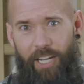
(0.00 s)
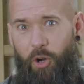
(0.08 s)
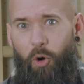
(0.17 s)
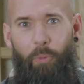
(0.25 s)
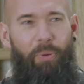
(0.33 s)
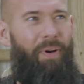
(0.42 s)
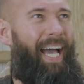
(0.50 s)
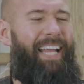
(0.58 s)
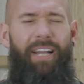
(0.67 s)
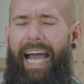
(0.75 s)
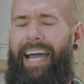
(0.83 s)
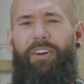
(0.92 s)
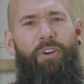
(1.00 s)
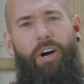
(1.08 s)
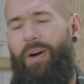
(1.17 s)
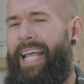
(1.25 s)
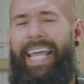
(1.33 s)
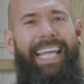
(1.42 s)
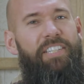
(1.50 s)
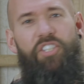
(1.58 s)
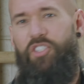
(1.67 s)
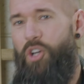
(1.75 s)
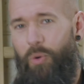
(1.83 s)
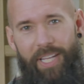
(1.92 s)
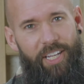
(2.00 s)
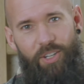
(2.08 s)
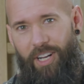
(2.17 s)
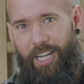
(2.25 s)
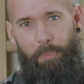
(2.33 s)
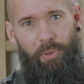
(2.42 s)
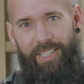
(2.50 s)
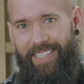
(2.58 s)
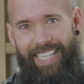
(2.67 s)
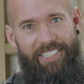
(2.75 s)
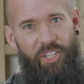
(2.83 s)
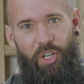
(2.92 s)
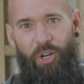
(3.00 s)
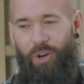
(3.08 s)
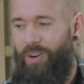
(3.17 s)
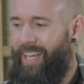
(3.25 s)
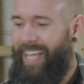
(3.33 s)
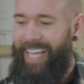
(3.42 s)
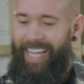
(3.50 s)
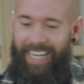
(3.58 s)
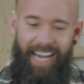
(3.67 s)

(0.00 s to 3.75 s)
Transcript: hope. I don't know. It snowed here a couple of days ago, and